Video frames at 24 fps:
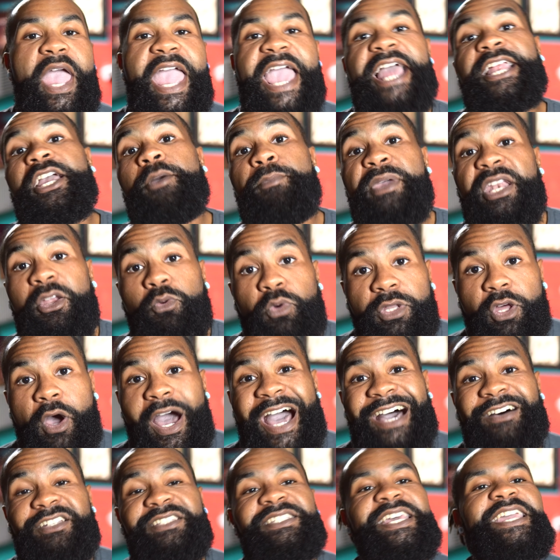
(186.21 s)
and committing with
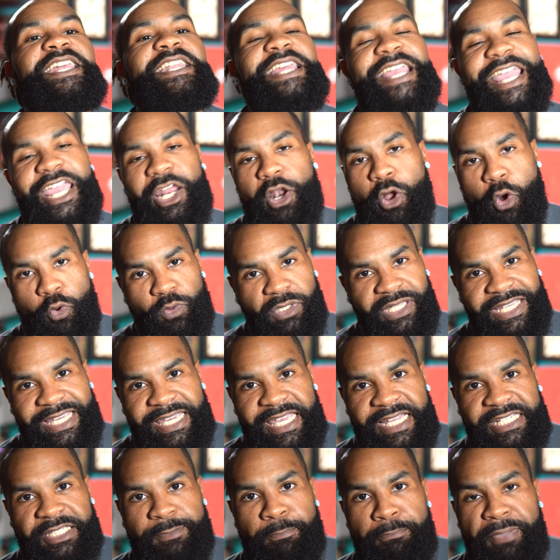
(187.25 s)
Ohio State, it only
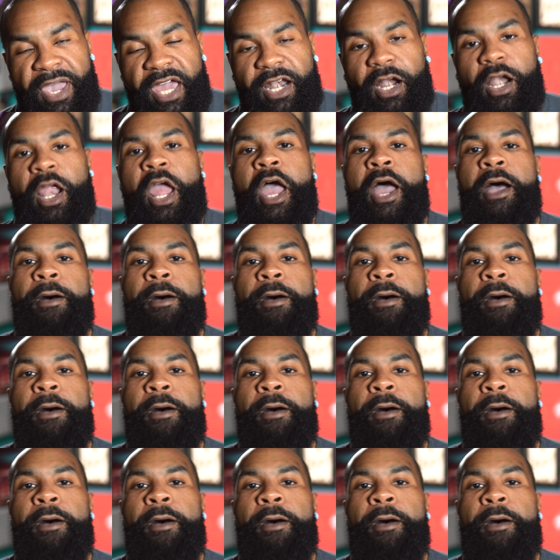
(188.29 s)
gets better.